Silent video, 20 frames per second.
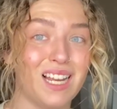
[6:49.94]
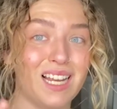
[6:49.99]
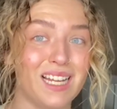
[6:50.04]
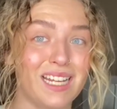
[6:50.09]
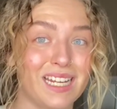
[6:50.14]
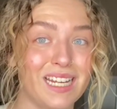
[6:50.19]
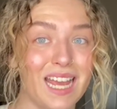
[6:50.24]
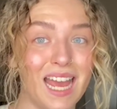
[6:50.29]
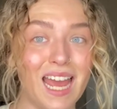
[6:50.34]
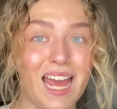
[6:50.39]

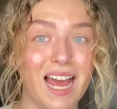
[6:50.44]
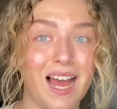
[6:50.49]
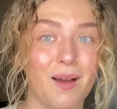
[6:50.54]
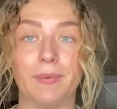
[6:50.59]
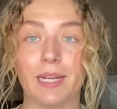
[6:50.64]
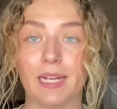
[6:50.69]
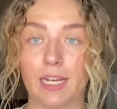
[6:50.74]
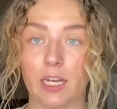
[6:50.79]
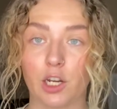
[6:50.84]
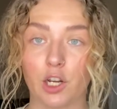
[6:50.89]
yeah.
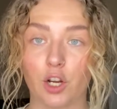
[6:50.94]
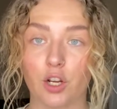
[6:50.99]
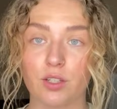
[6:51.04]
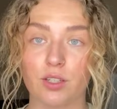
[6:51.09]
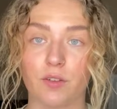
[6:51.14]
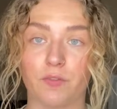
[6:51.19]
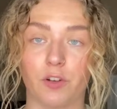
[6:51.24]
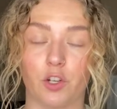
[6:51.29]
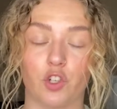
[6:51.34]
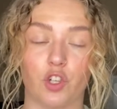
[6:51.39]
Beginners,
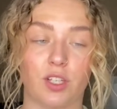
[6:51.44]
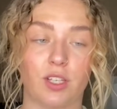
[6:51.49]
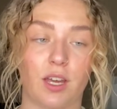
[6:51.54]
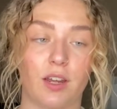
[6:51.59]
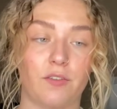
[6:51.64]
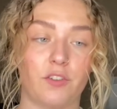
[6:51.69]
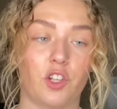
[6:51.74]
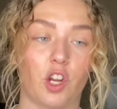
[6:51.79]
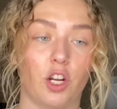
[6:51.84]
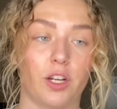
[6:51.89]
if you're just
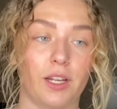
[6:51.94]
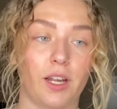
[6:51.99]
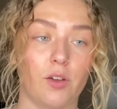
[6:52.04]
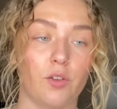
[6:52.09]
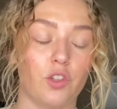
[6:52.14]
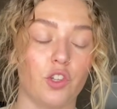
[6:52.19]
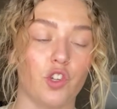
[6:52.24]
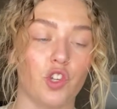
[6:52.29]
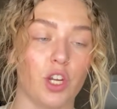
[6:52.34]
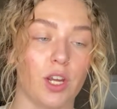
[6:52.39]
kind of starting out
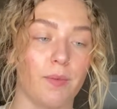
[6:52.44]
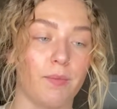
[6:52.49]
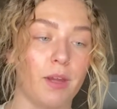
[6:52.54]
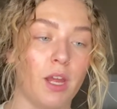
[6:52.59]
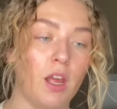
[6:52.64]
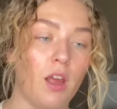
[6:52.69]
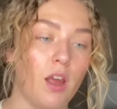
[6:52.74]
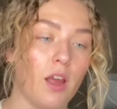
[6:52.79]
in the gym,